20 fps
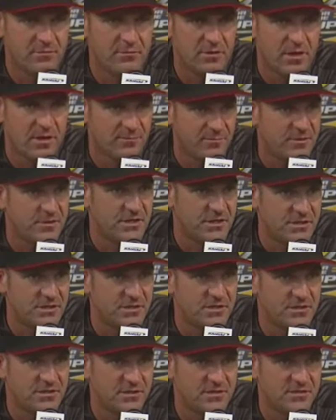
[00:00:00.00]

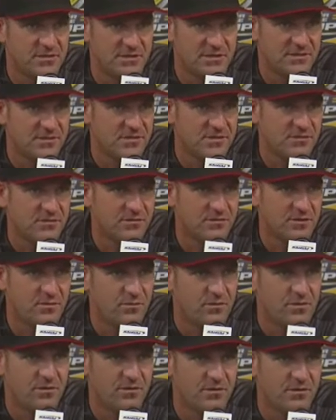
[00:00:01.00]
competition is certainly
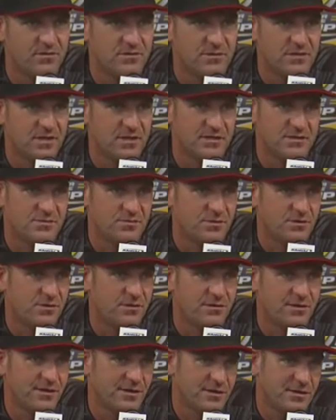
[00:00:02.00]
one of those things. When
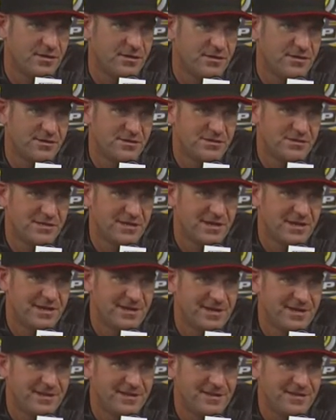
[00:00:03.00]
you're in cars
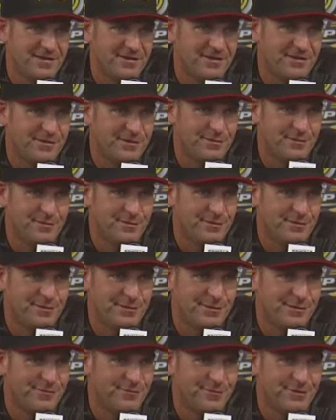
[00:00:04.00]
that are,
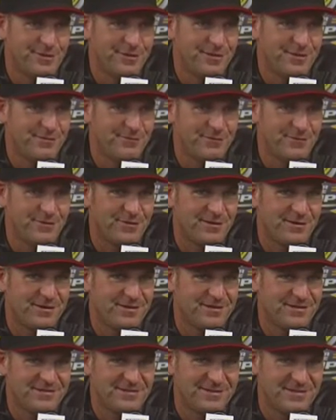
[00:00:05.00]
you know, running up
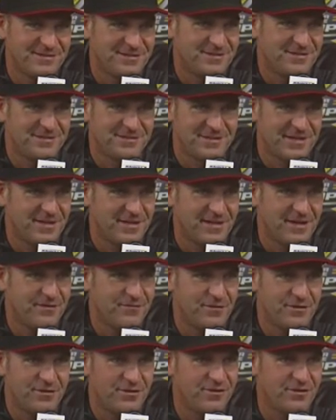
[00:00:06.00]
front, it's the easiest thing
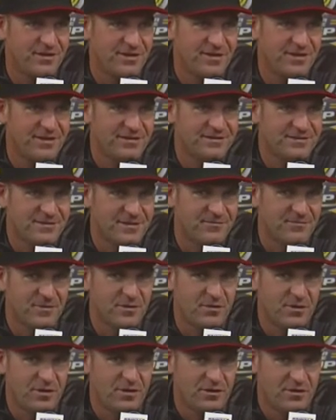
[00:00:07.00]
ever. You get in
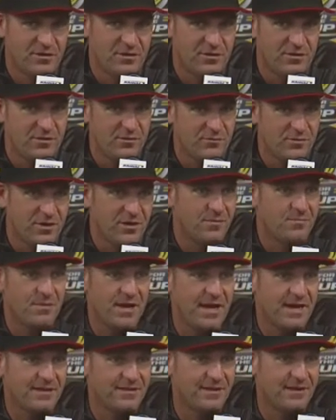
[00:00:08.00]
something, you know, you're running
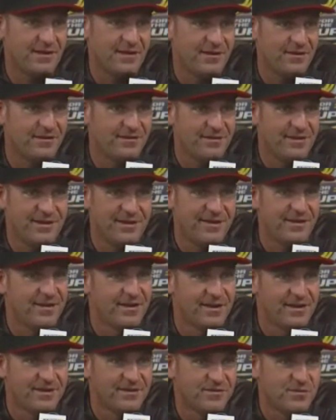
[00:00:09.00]
back there in that
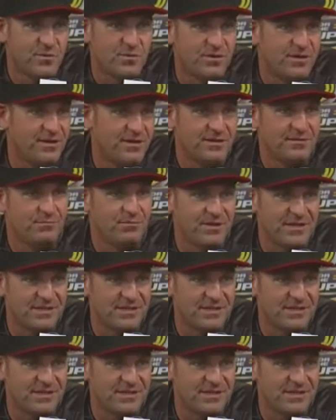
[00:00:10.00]
20th